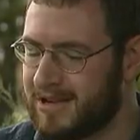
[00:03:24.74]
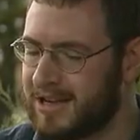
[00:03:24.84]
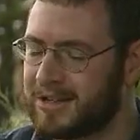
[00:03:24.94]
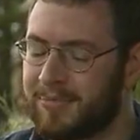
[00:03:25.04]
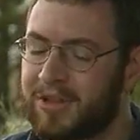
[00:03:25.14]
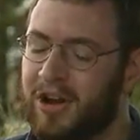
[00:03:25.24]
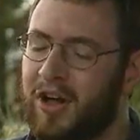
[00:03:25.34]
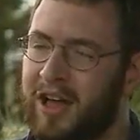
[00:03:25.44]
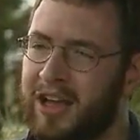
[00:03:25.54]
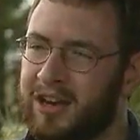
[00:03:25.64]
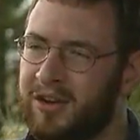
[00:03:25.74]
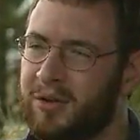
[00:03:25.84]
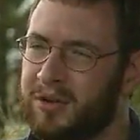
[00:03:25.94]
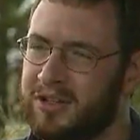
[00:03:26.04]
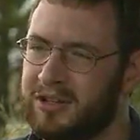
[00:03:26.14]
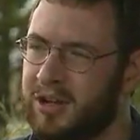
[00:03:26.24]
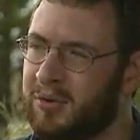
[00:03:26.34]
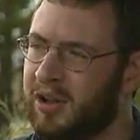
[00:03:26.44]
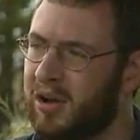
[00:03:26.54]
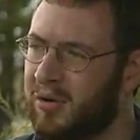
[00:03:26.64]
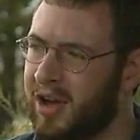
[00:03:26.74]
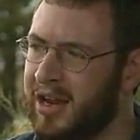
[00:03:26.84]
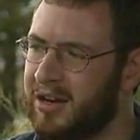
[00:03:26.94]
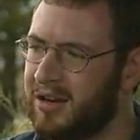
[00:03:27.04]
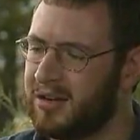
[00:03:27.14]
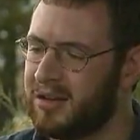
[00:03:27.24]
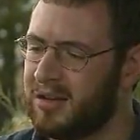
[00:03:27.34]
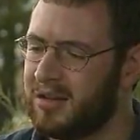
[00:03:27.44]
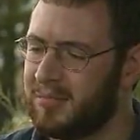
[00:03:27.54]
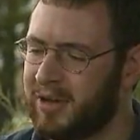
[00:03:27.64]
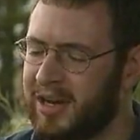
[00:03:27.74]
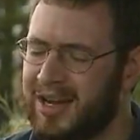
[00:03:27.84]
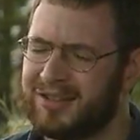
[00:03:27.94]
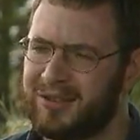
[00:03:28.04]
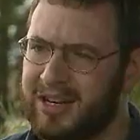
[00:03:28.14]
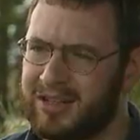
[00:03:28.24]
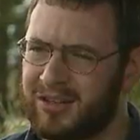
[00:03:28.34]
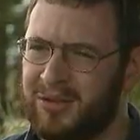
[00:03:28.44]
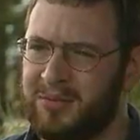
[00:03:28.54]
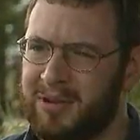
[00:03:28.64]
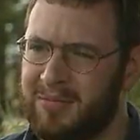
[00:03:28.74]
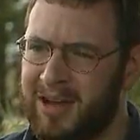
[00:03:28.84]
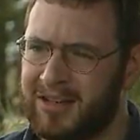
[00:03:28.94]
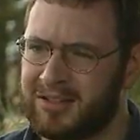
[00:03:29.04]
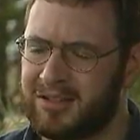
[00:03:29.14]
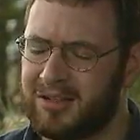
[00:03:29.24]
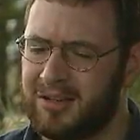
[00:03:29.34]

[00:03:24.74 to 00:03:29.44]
something all I can do is say, well, all right, by God's grace, I'll do my best.